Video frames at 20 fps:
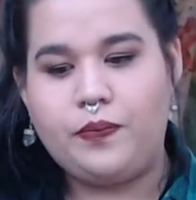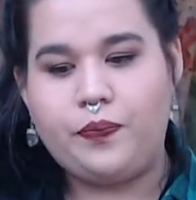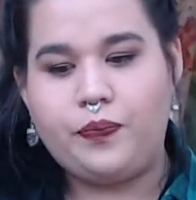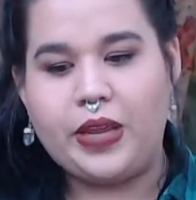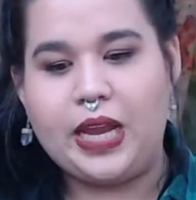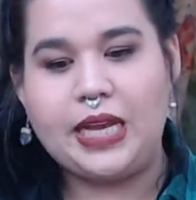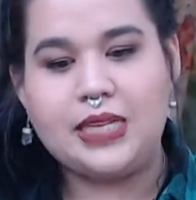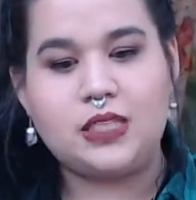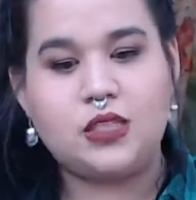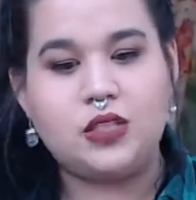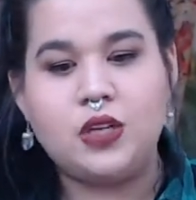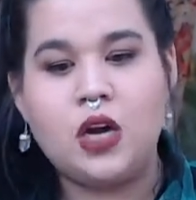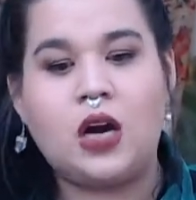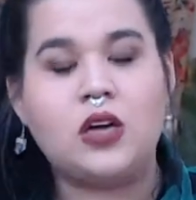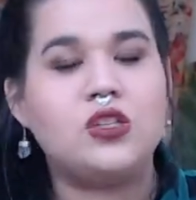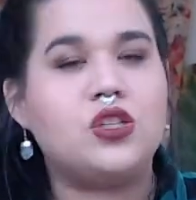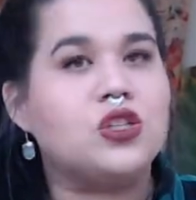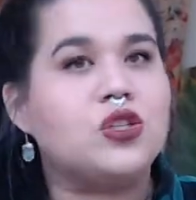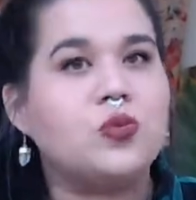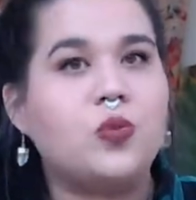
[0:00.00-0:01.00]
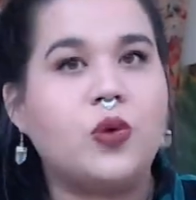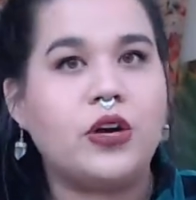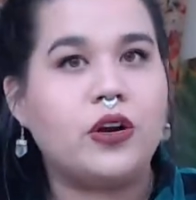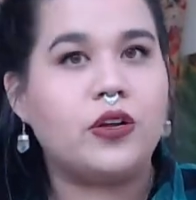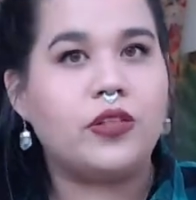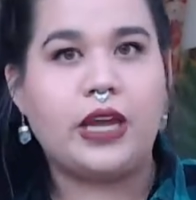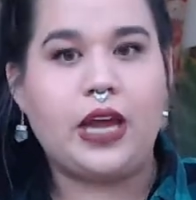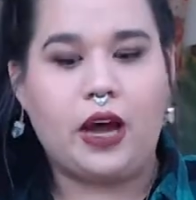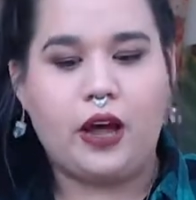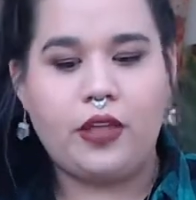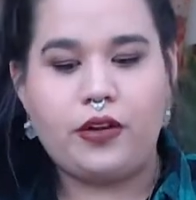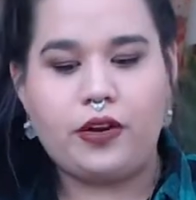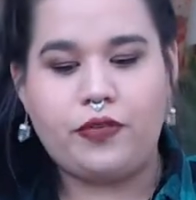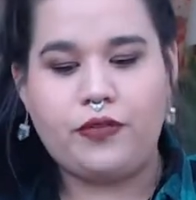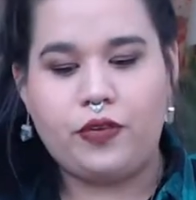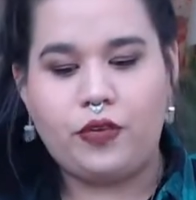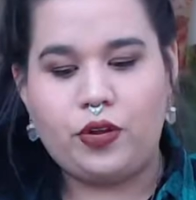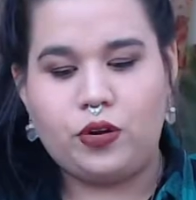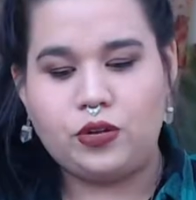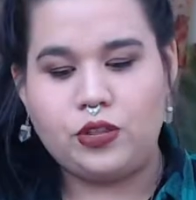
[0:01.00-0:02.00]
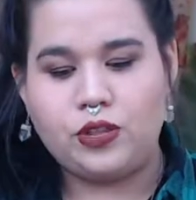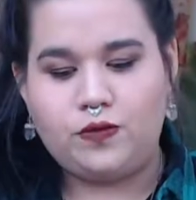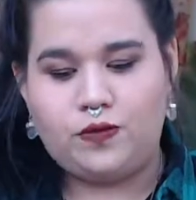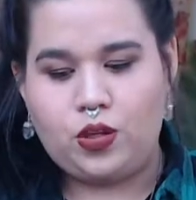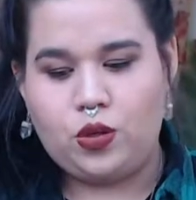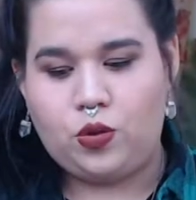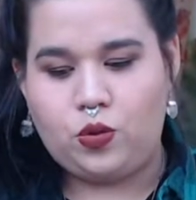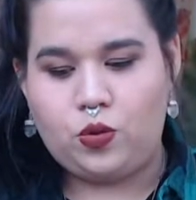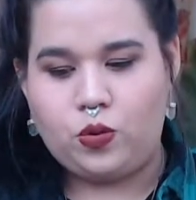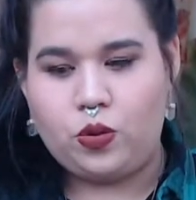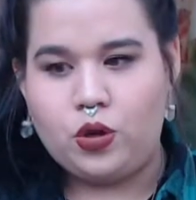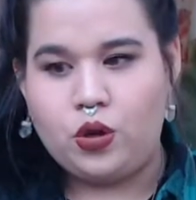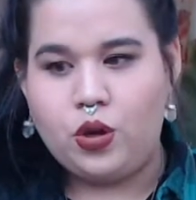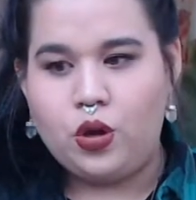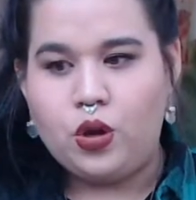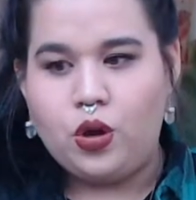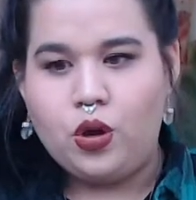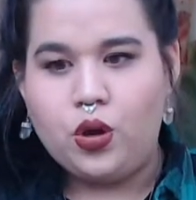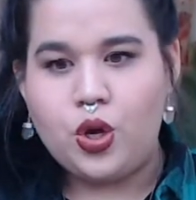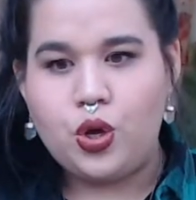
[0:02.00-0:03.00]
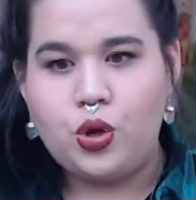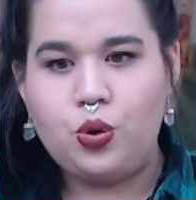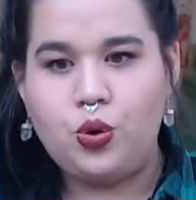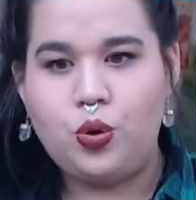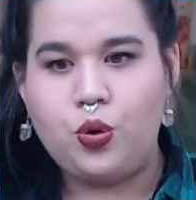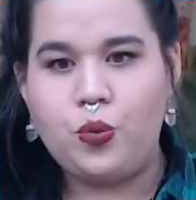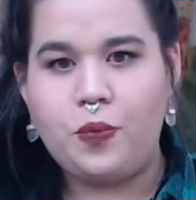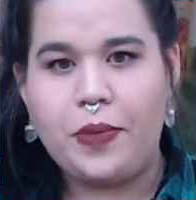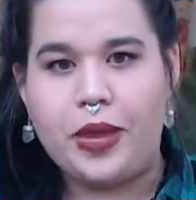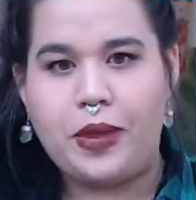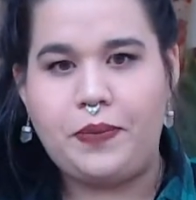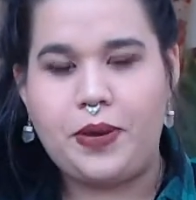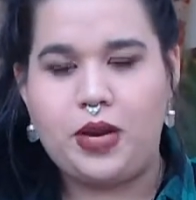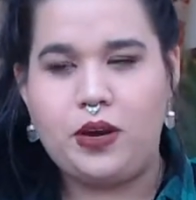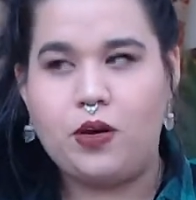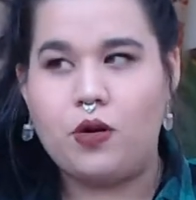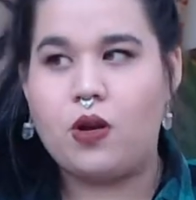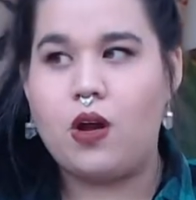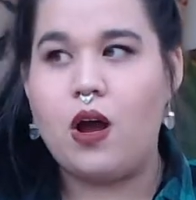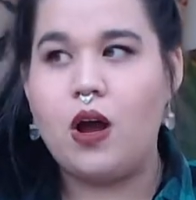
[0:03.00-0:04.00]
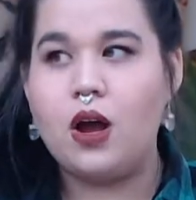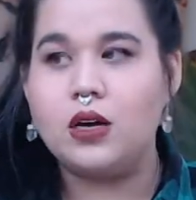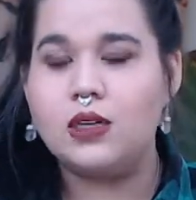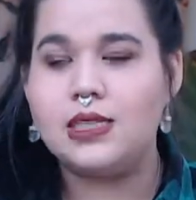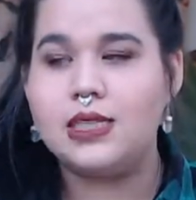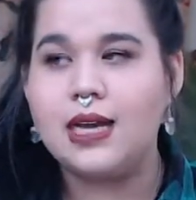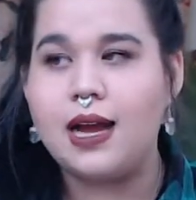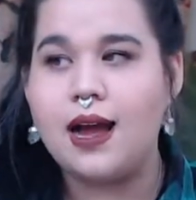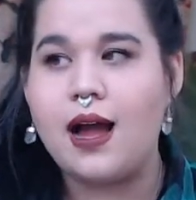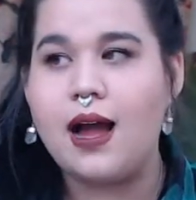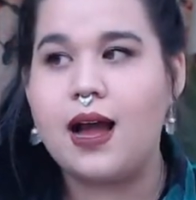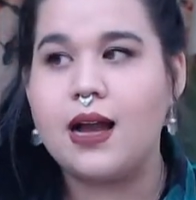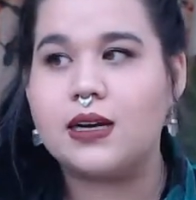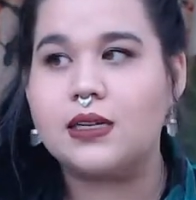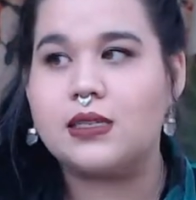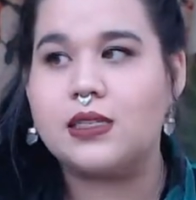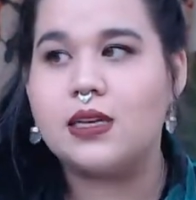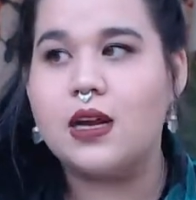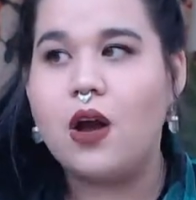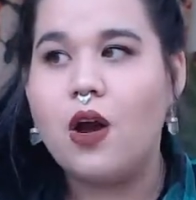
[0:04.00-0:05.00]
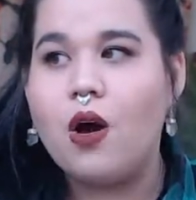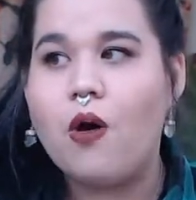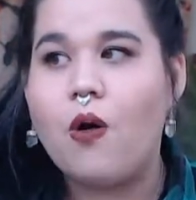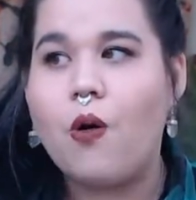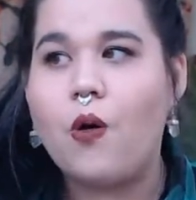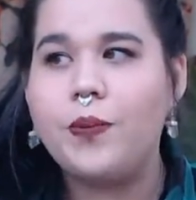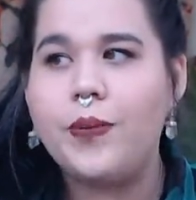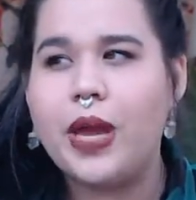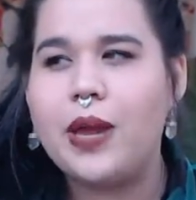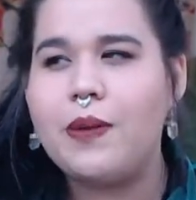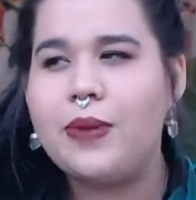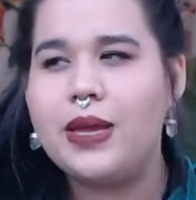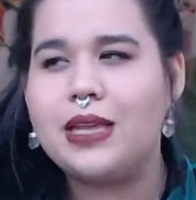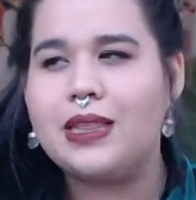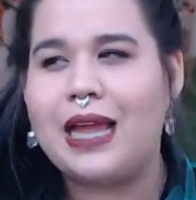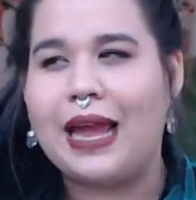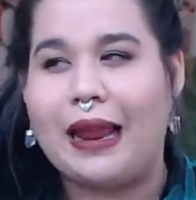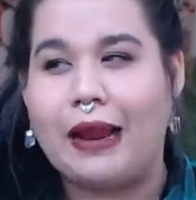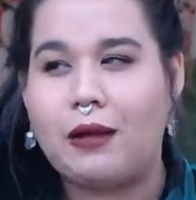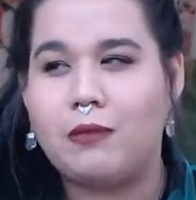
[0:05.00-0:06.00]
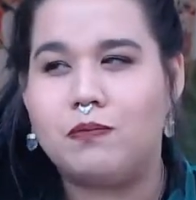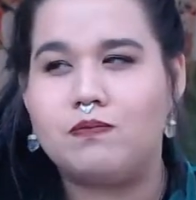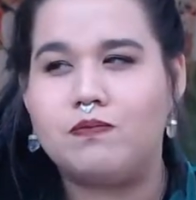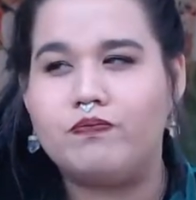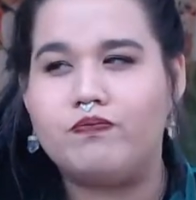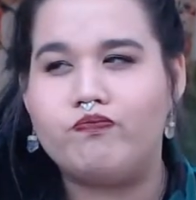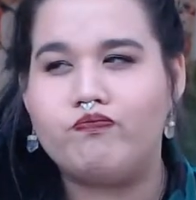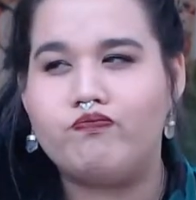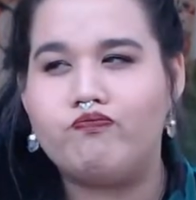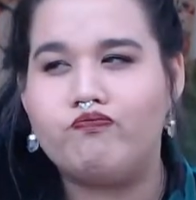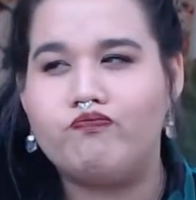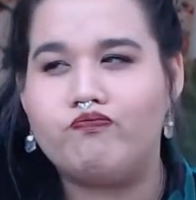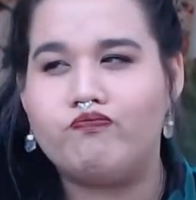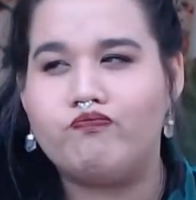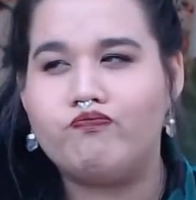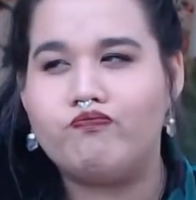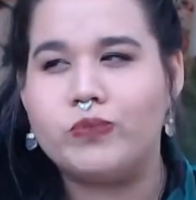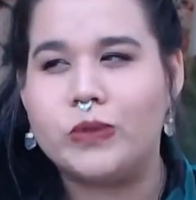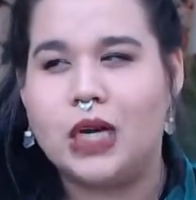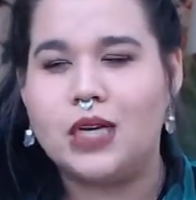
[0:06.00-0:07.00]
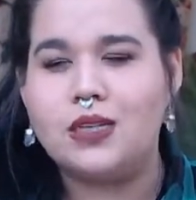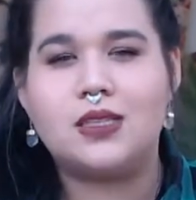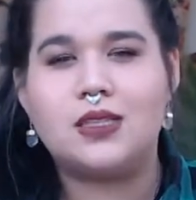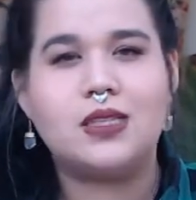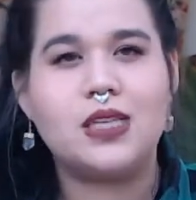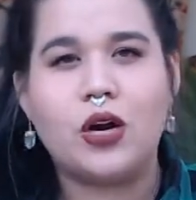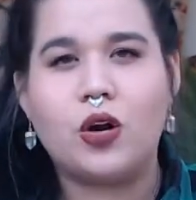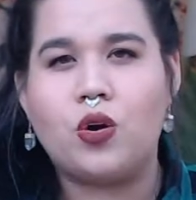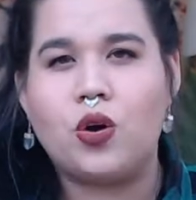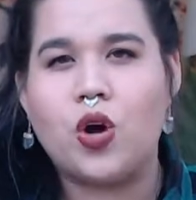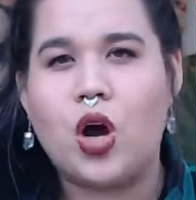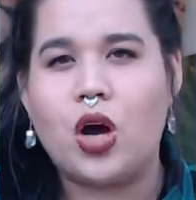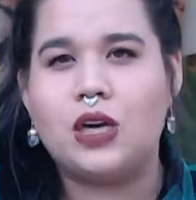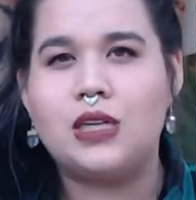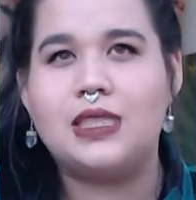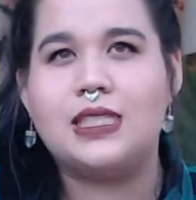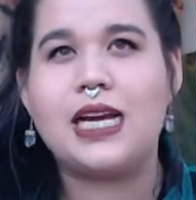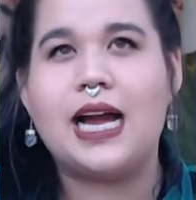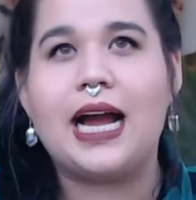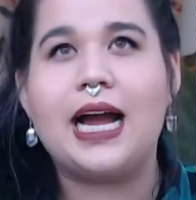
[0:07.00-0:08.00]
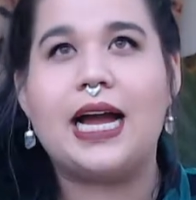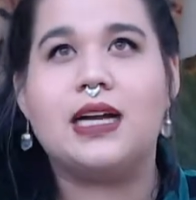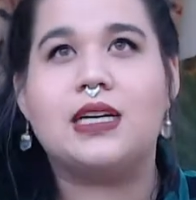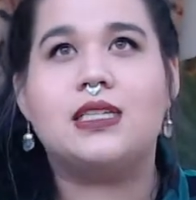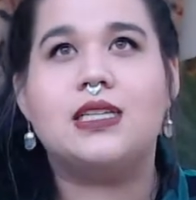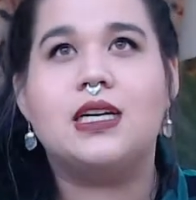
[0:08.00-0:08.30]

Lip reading: It's not just one or the other for those of you who maybe no contact, or maybe like subtle contact.